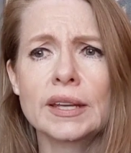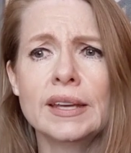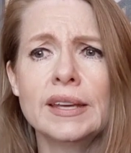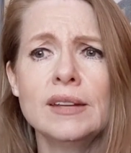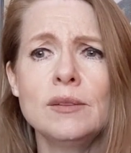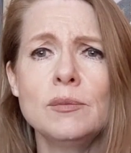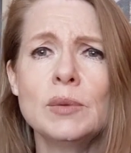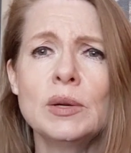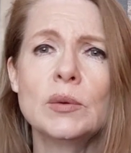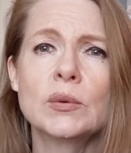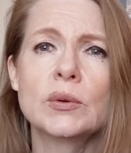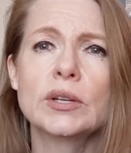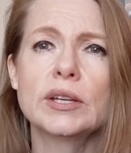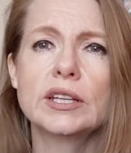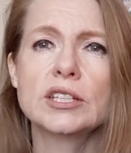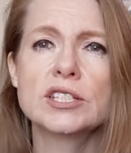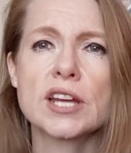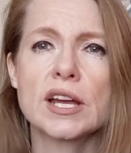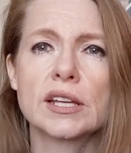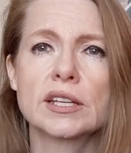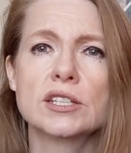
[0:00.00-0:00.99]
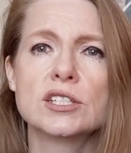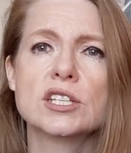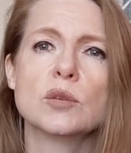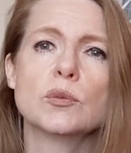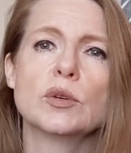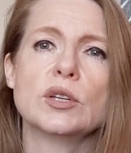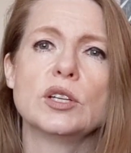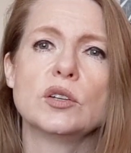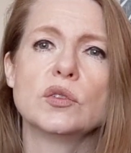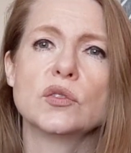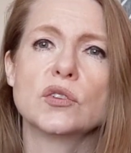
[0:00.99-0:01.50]
it can be really
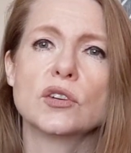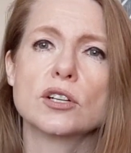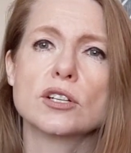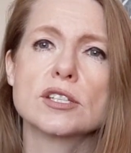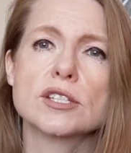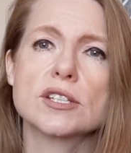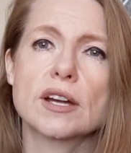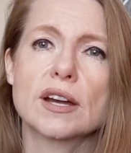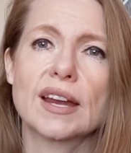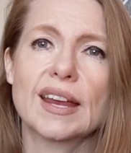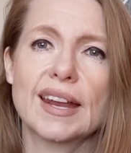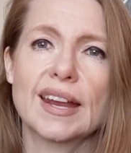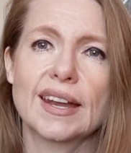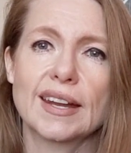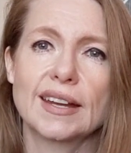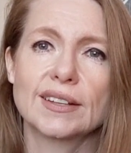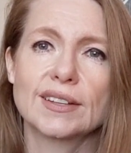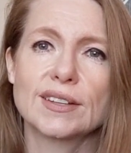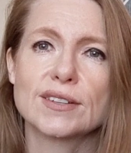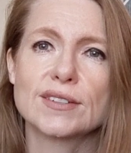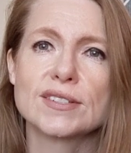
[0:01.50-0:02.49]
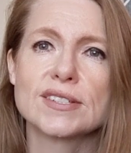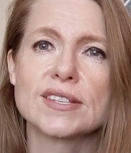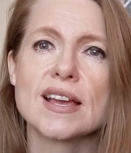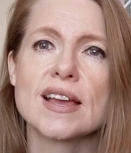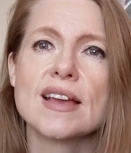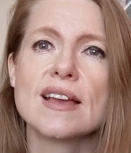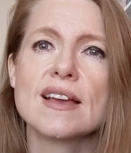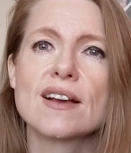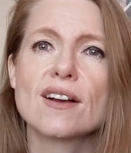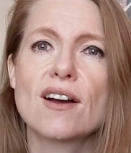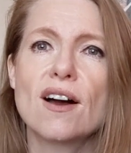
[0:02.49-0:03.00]
challenging when you first start getting those
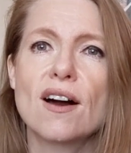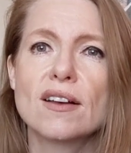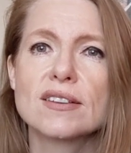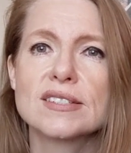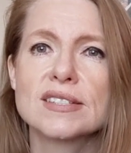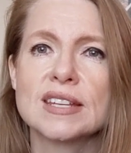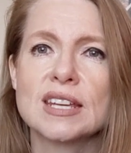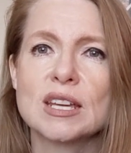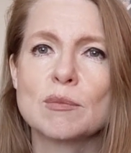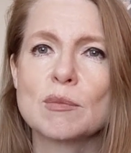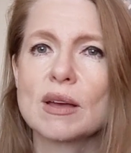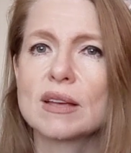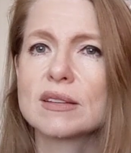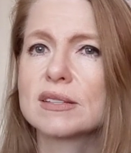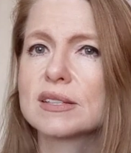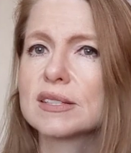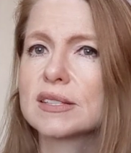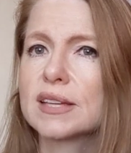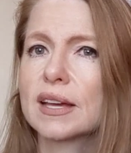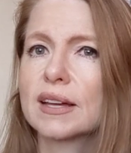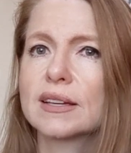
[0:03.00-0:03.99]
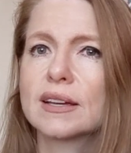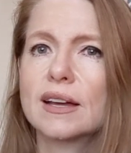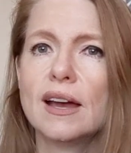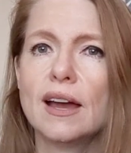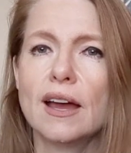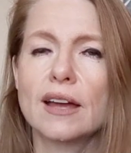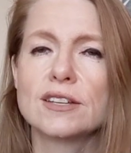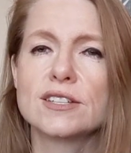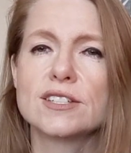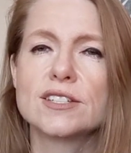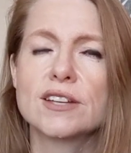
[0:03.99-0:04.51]
calls and emails. It's like,
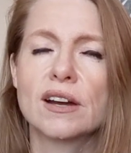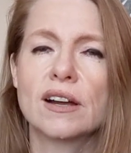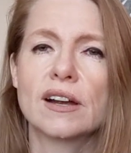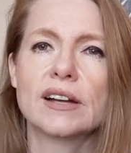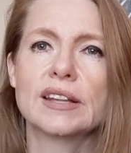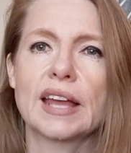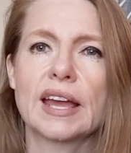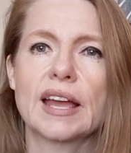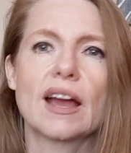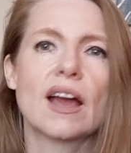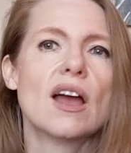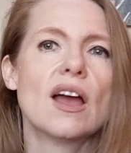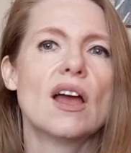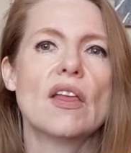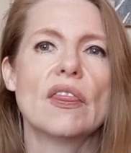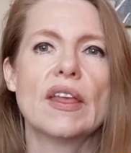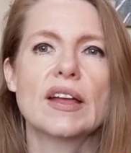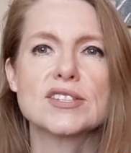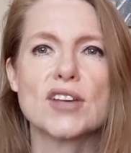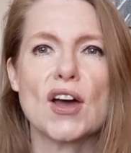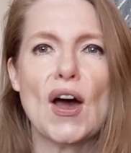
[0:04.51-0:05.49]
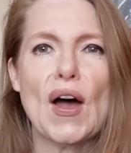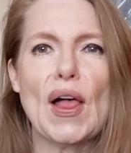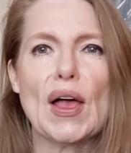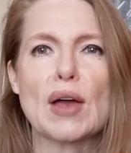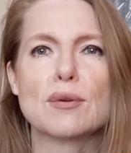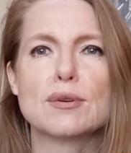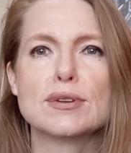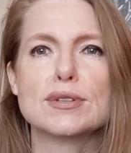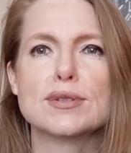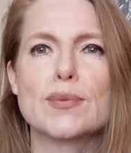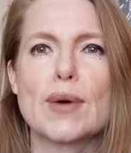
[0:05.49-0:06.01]
gosh darn, like, that's all
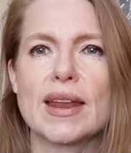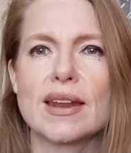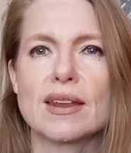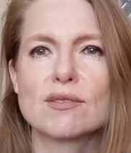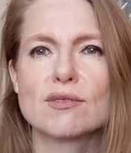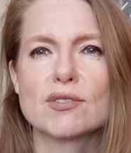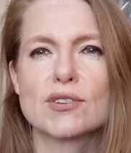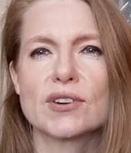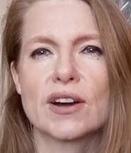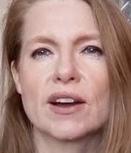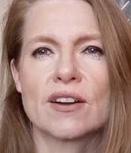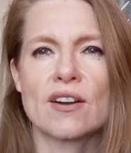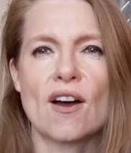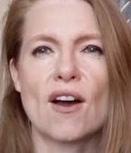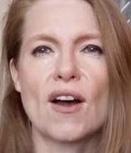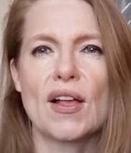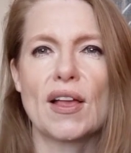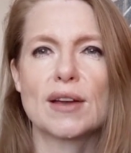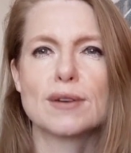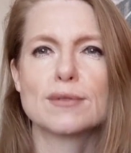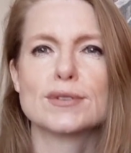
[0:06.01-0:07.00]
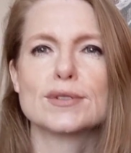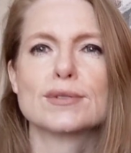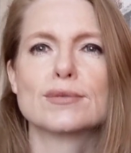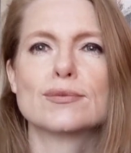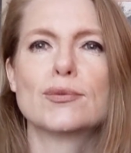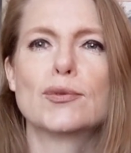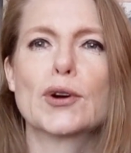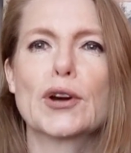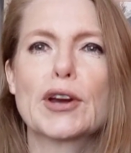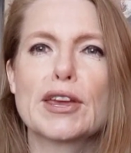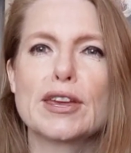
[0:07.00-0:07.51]
I was waiting for and all I was
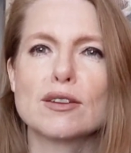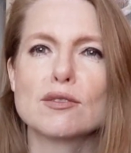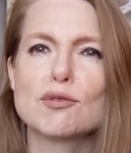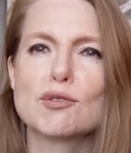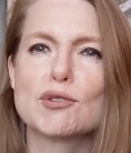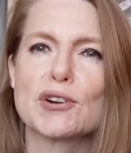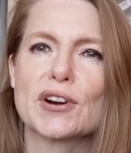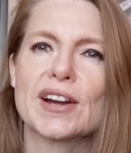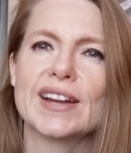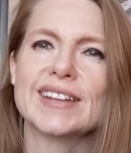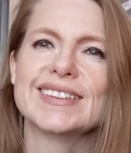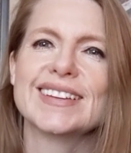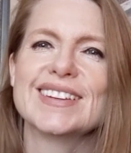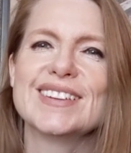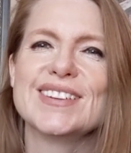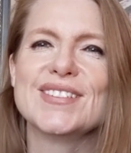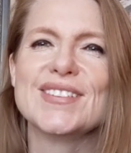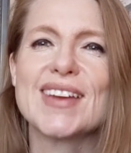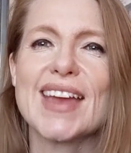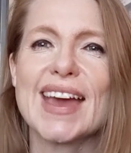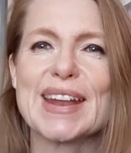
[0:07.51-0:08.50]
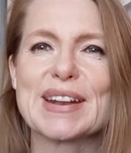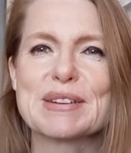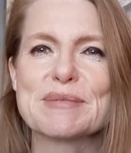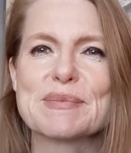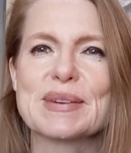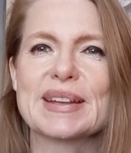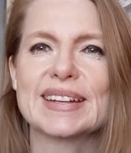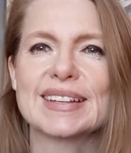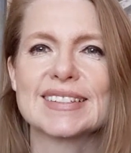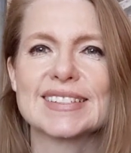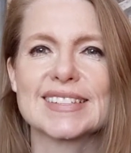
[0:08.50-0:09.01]
working for, and then you get
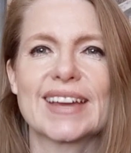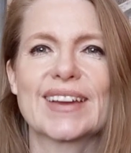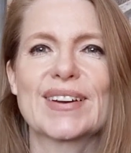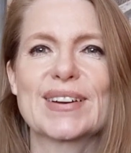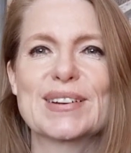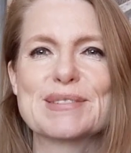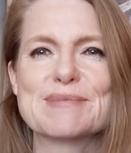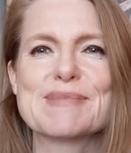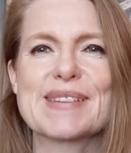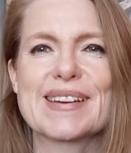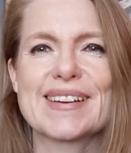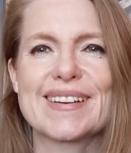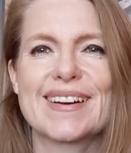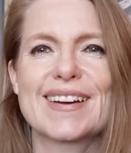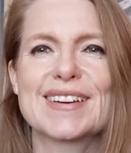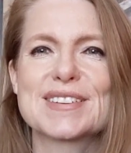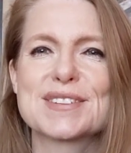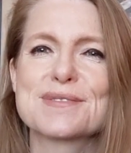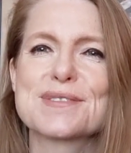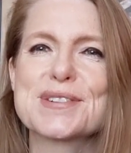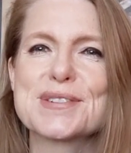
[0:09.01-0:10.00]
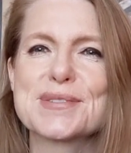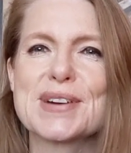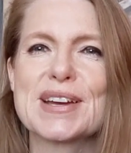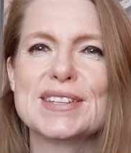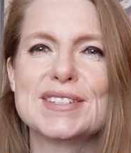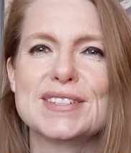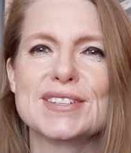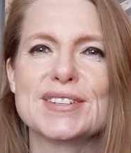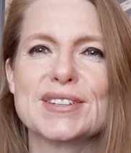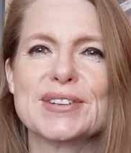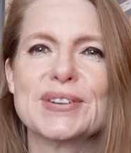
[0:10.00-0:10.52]
them and it's like, oh my gosh, what do
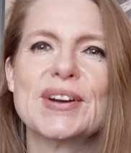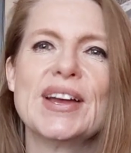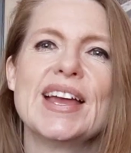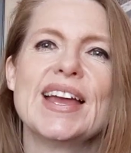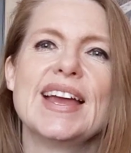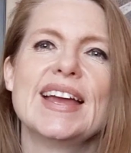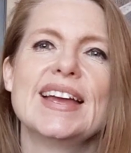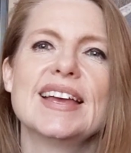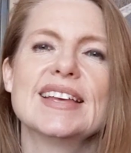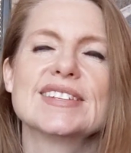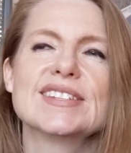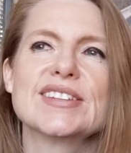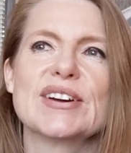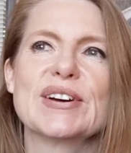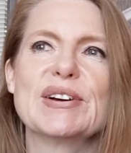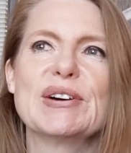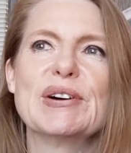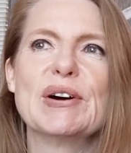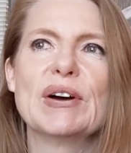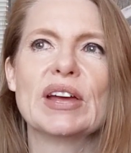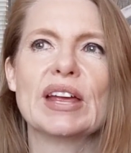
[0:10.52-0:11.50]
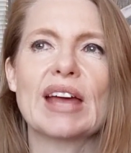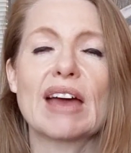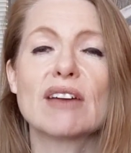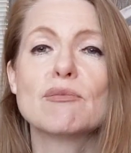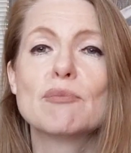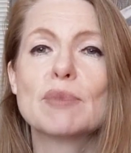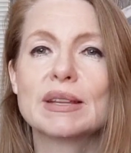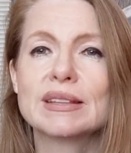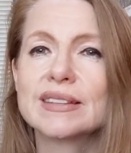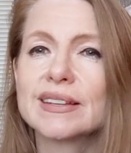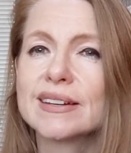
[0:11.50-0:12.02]
I do? So
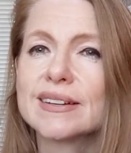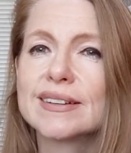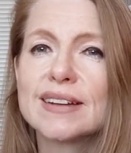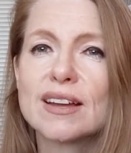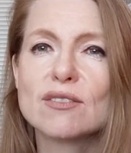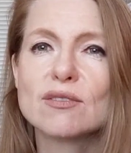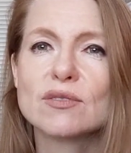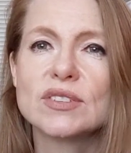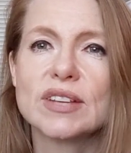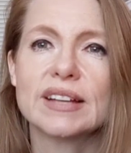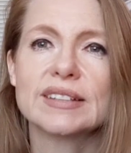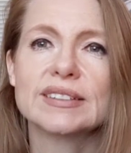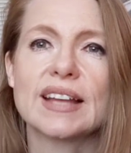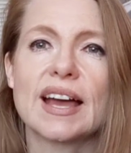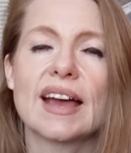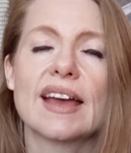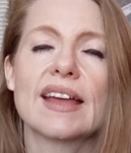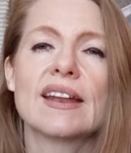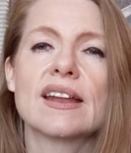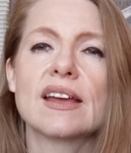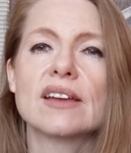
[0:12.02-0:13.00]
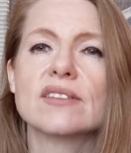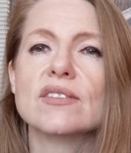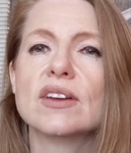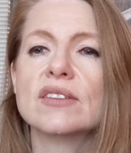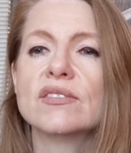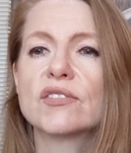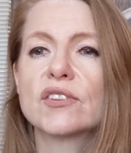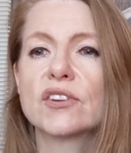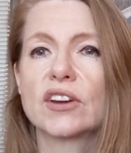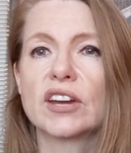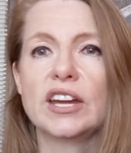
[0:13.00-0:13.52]
I've been there and I've done that, and
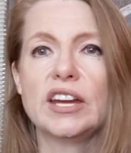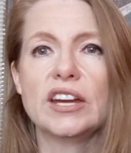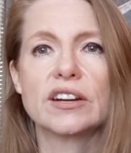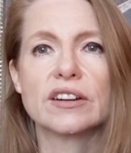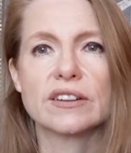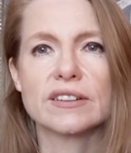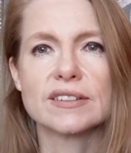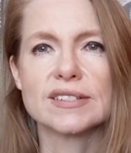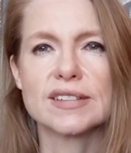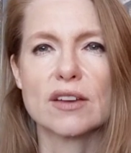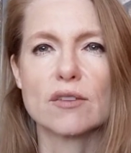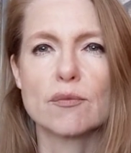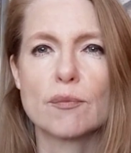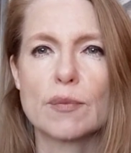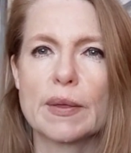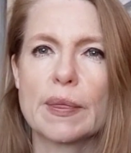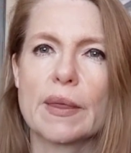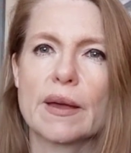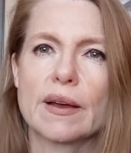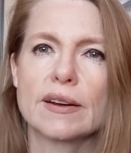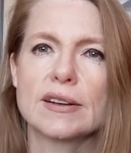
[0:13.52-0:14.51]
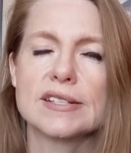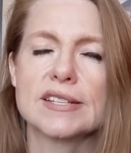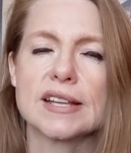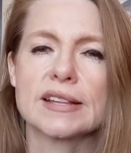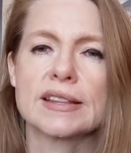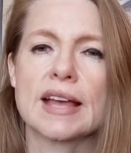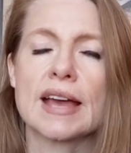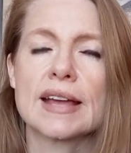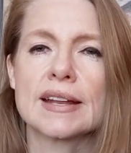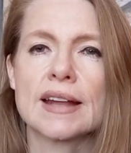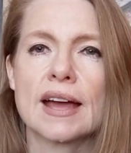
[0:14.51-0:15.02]
for years I've been there and
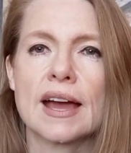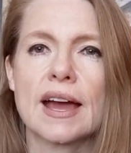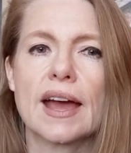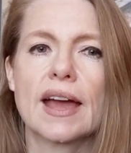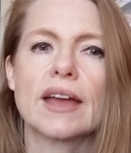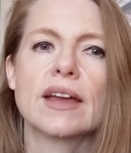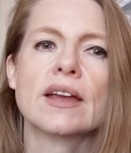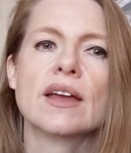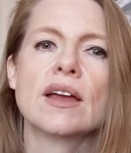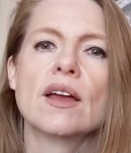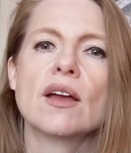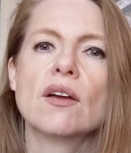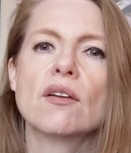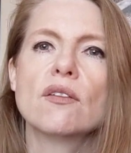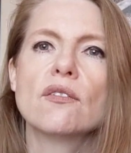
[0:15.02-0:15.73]
done that, and I